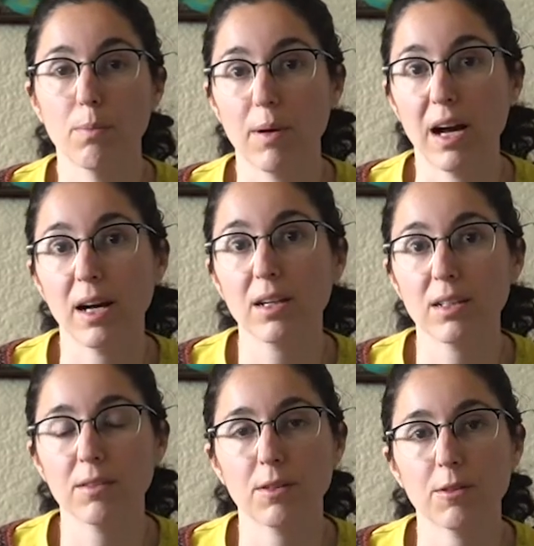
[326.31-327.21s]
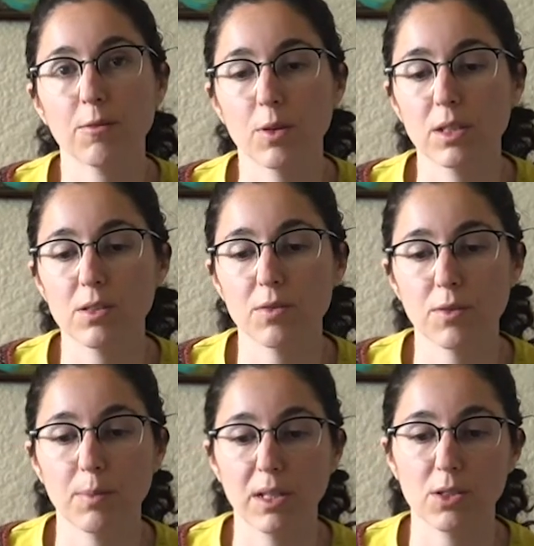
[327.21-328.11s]
back of our forests
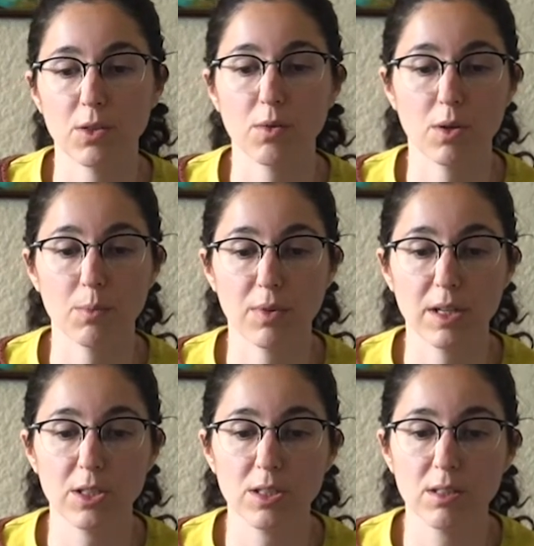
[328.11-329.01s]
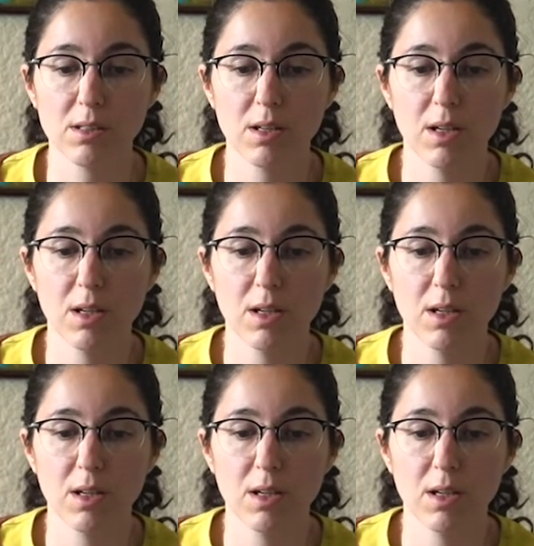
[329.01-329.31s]
from major corporations